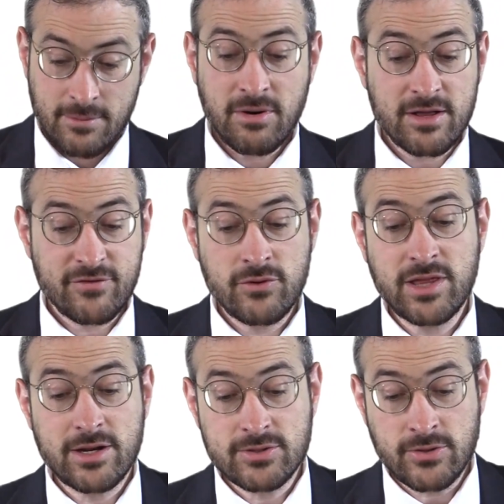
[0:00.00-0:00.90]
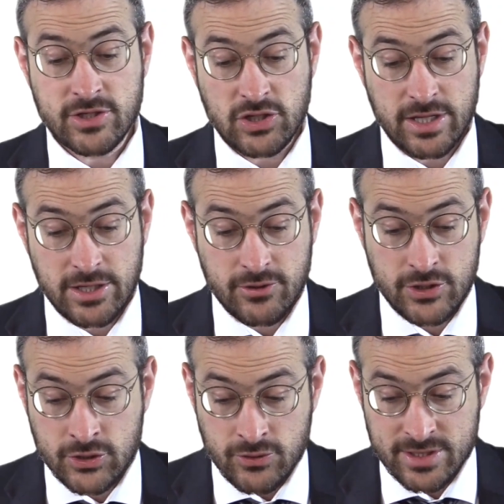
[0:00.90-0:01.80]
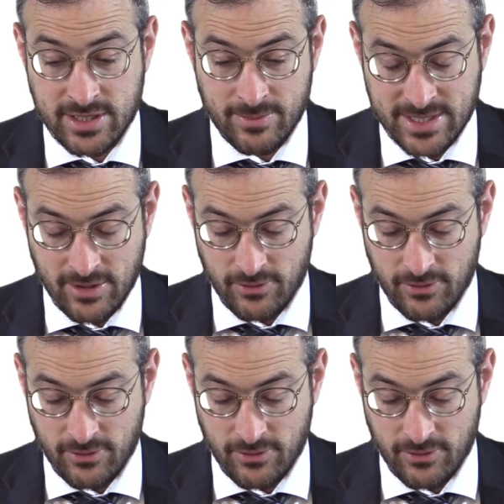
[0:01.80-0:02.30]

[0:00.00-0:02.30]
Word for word: But who that is only Shaliyu Kashudin Zebazeh,